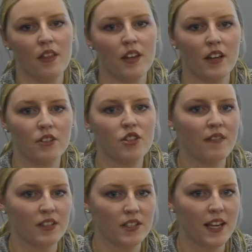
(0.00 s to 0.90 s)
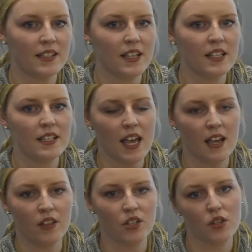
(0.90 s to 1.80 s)
their driver's license,
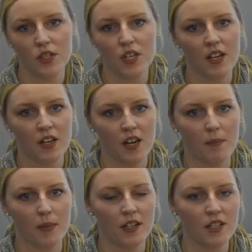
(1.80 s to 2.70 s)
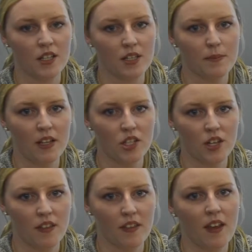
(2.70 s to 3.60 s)
and their social security number to just make
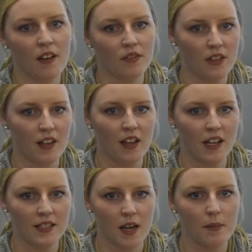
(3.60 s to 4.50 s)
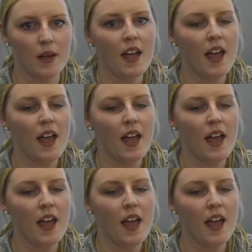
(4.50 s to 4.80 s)
sure that everything lines up